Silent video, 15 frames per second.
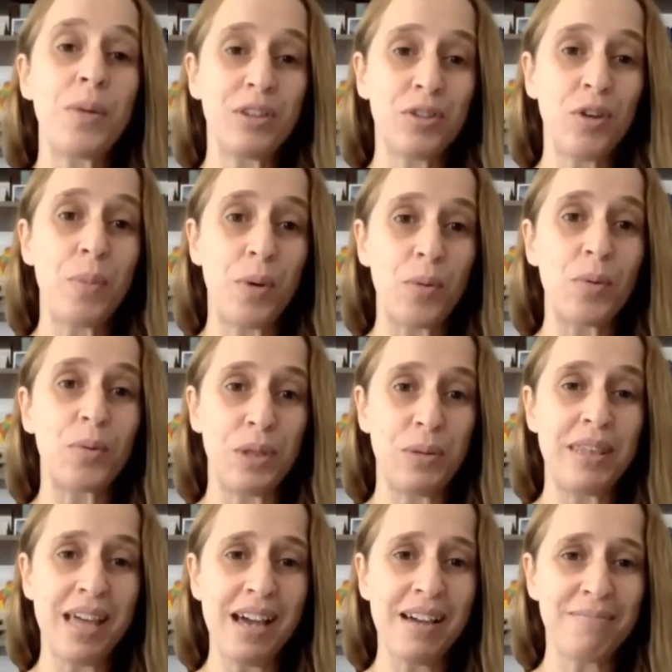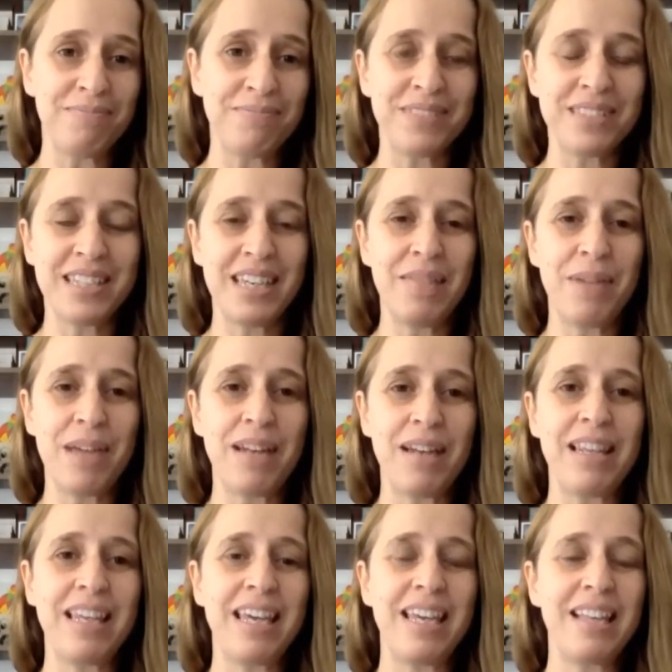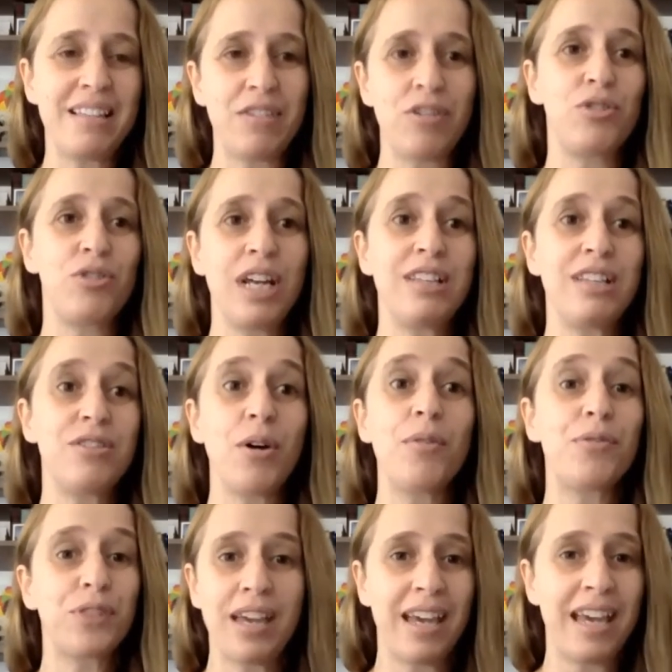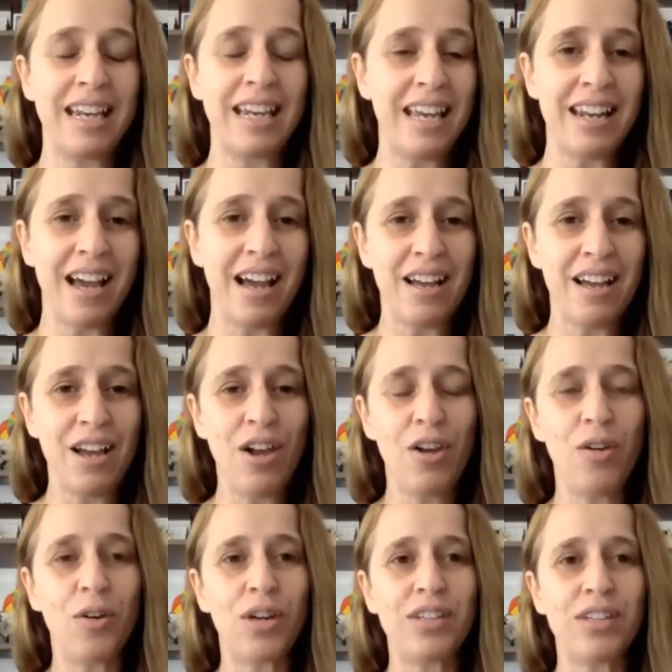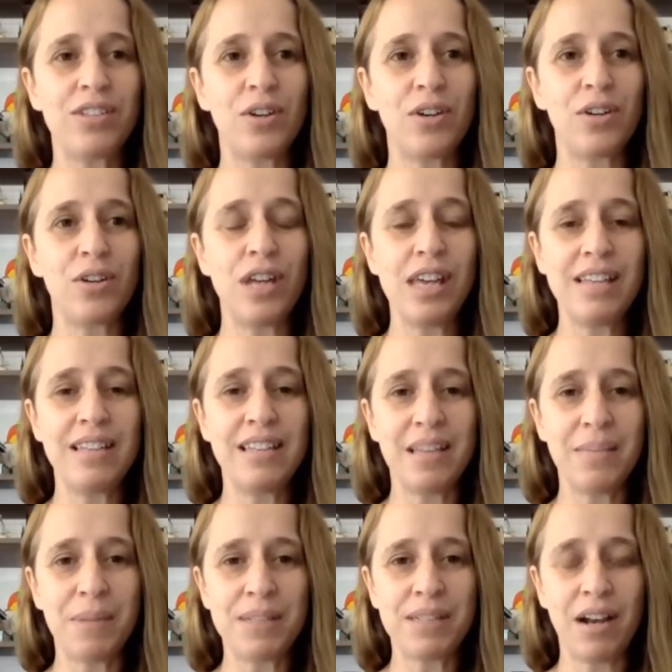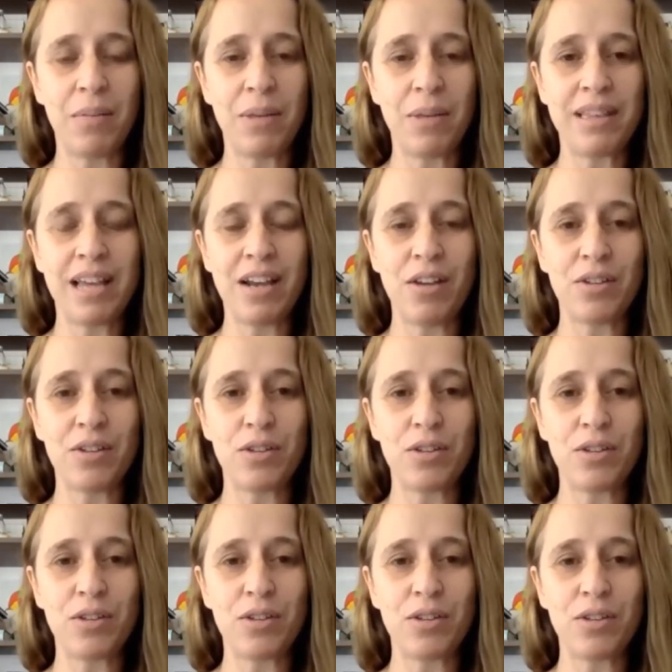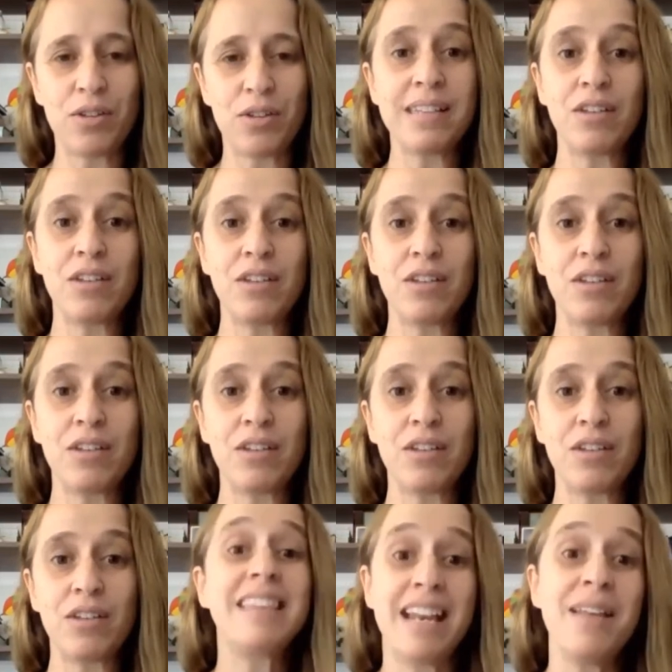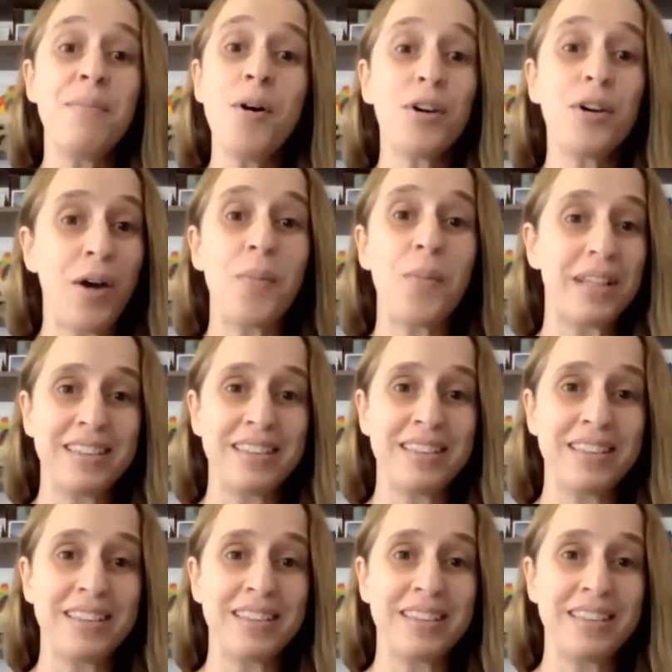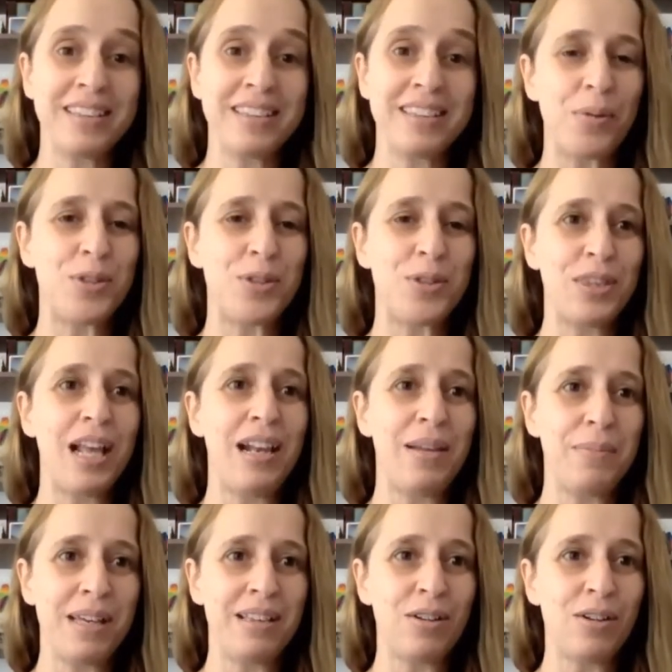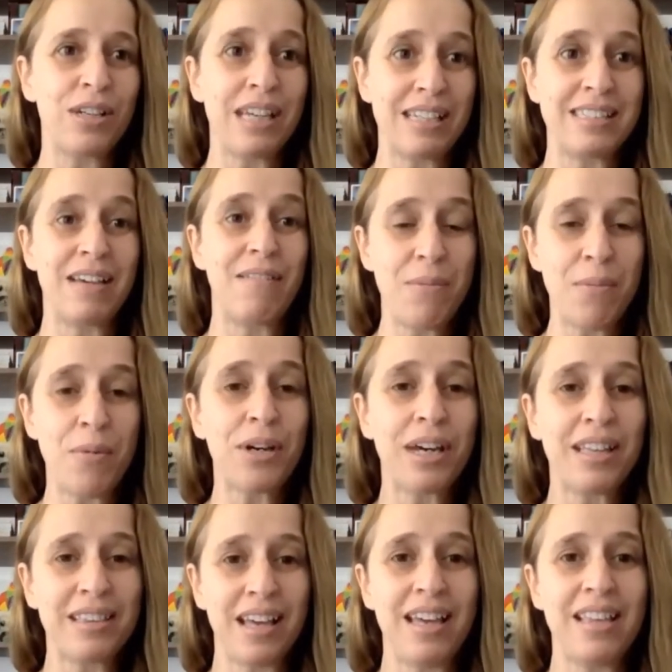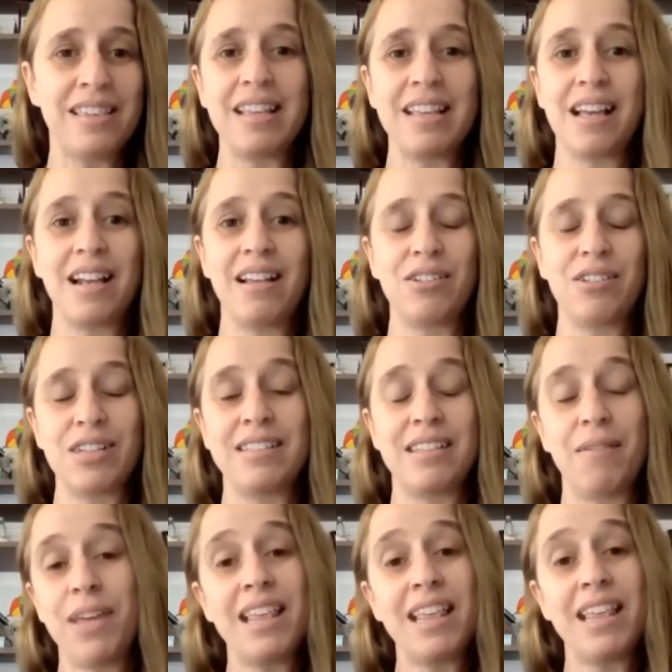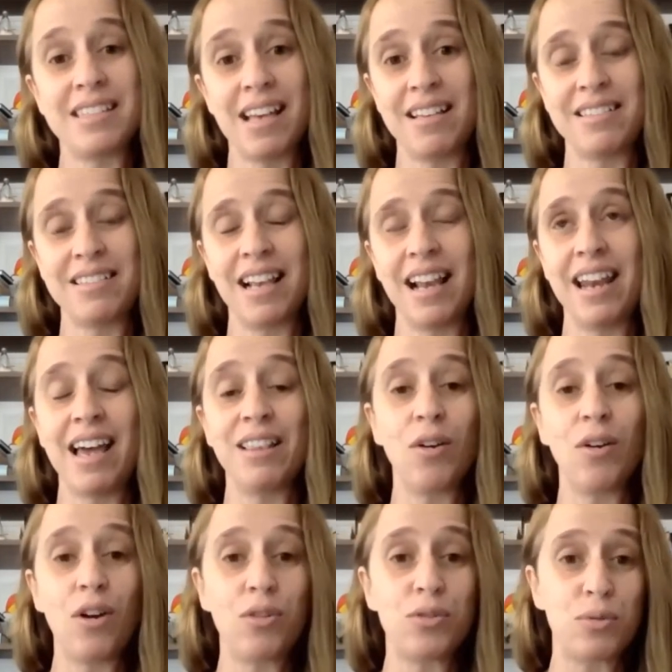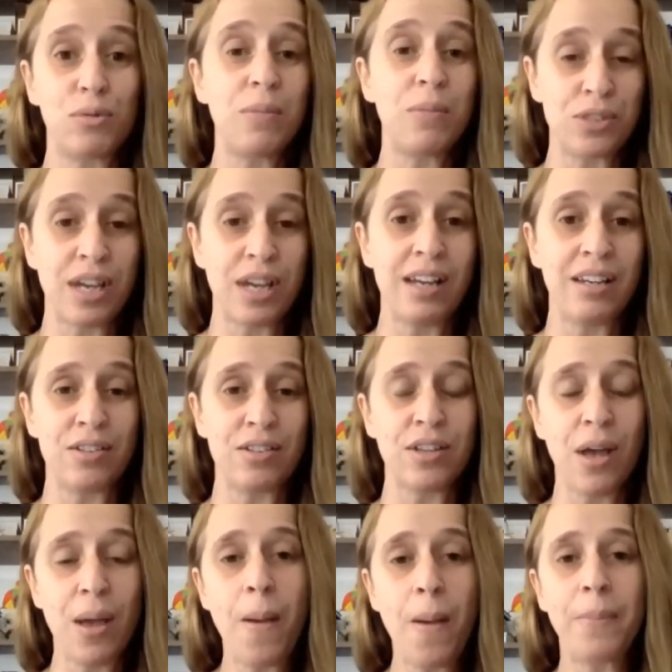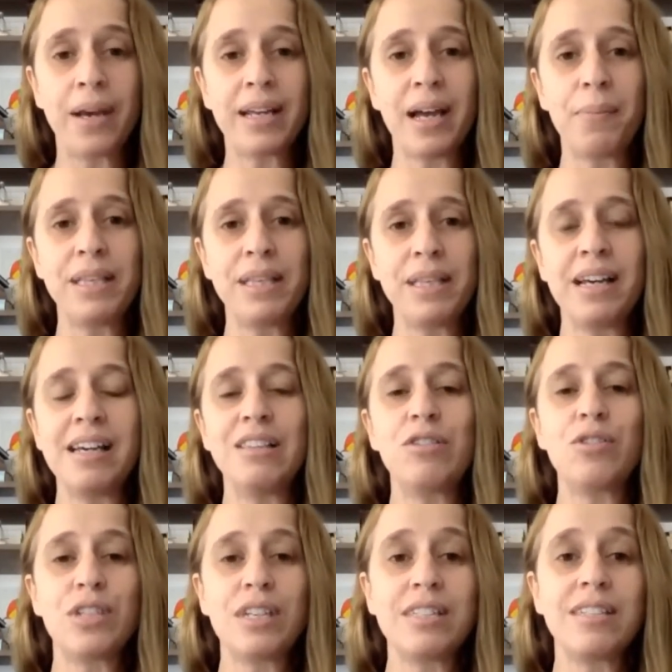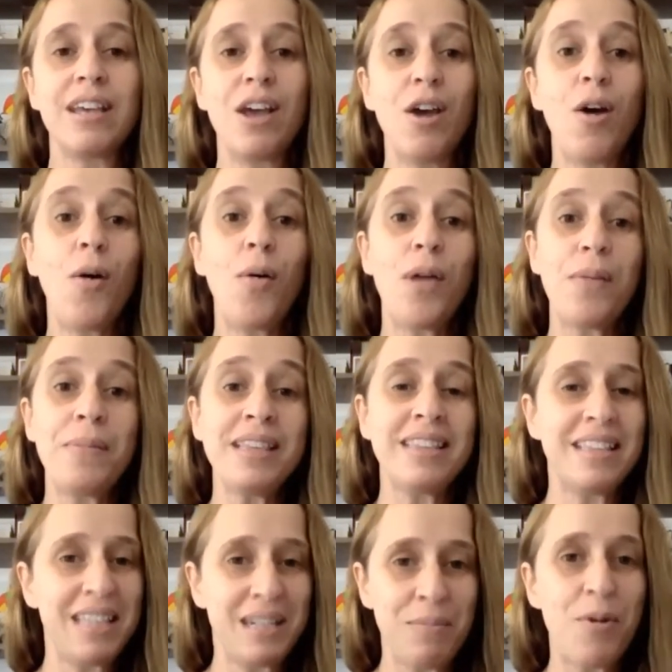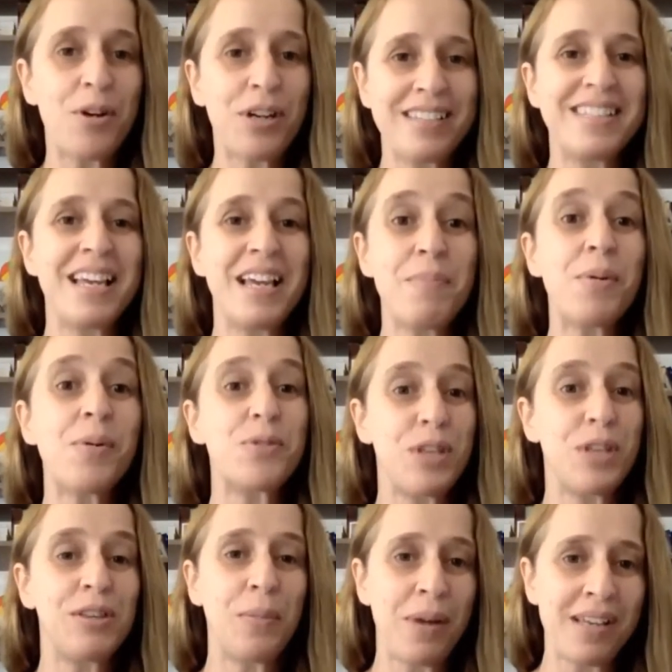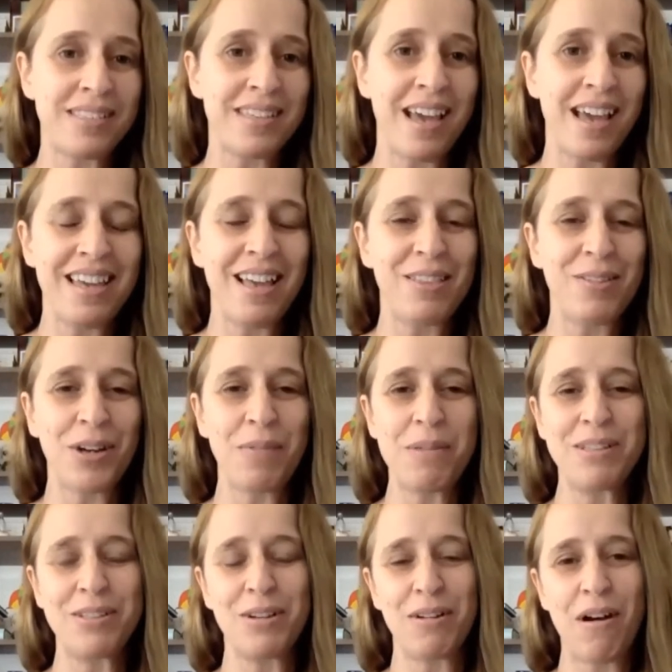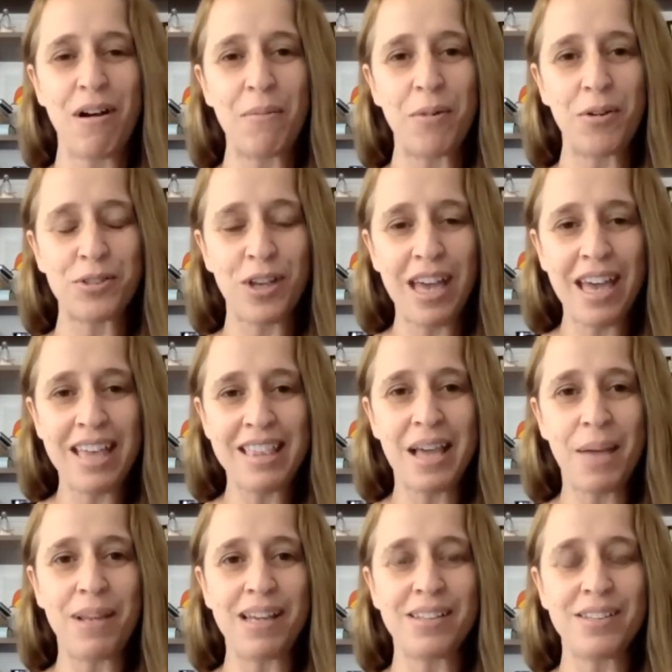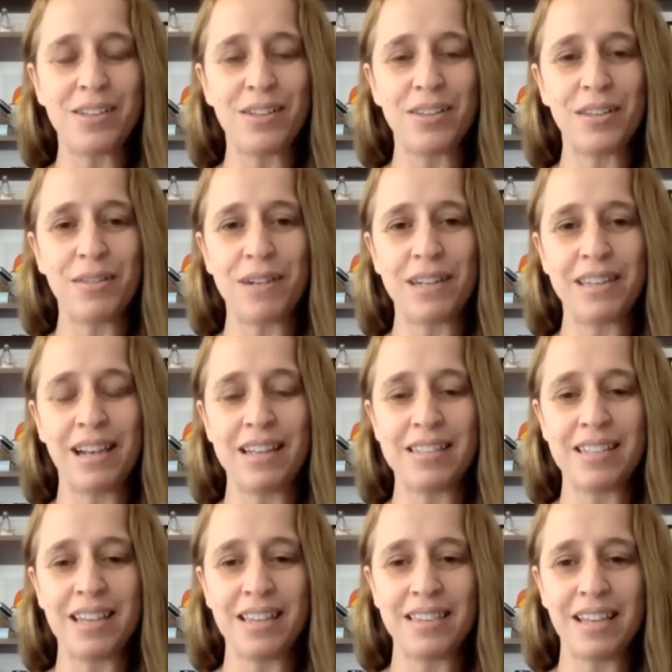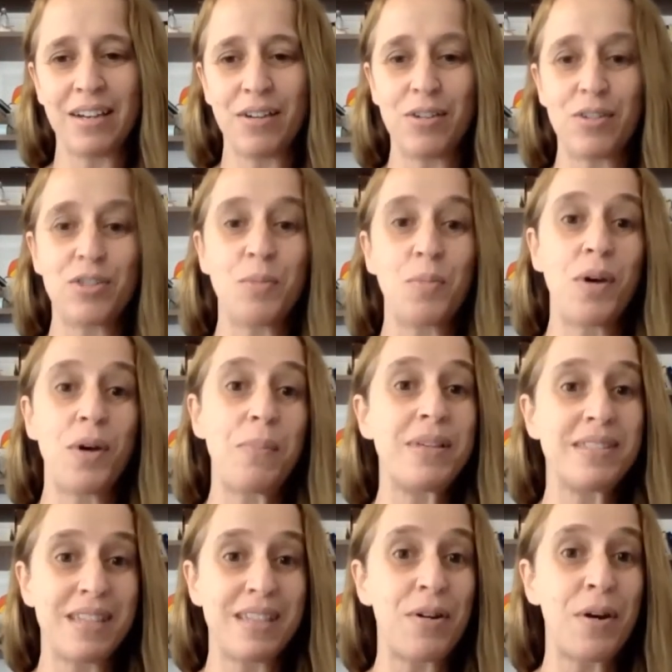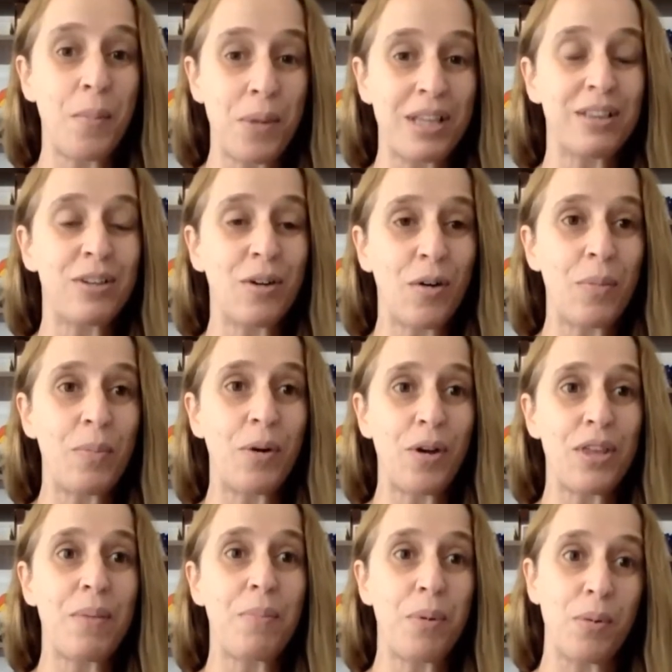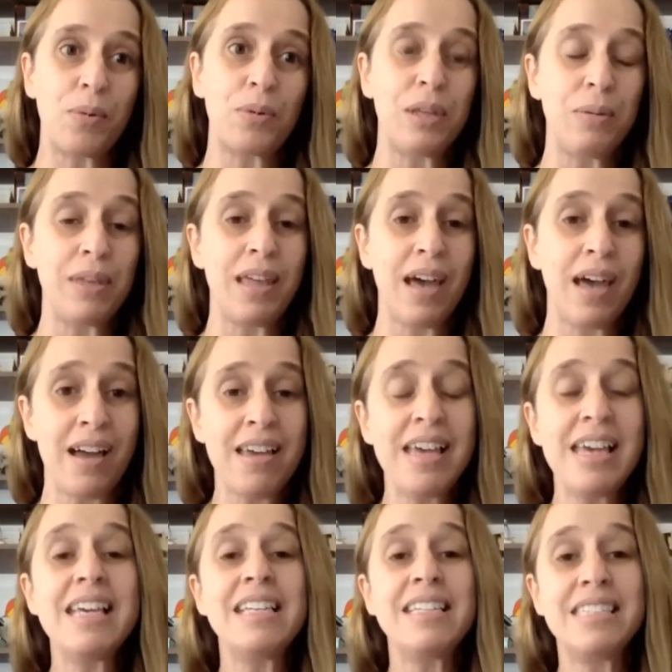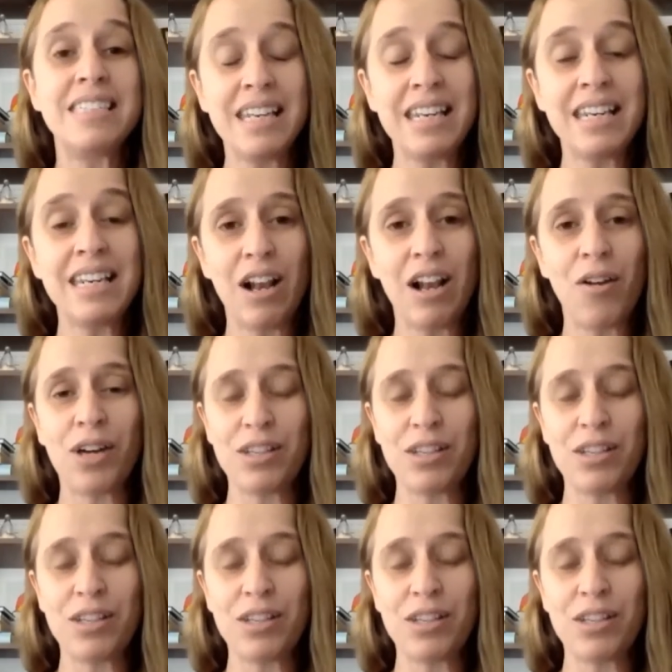then this related to an increase in, in productivity. You say those trade-offs that generate um, sustainable food systems where we need to increase the food production, which we know it's been deaccelerated in, in the last years, in the last years per capita. So obviously we need to keep on producing more. And that's where um, you were mentioning about the uh, utilization of fertilizers.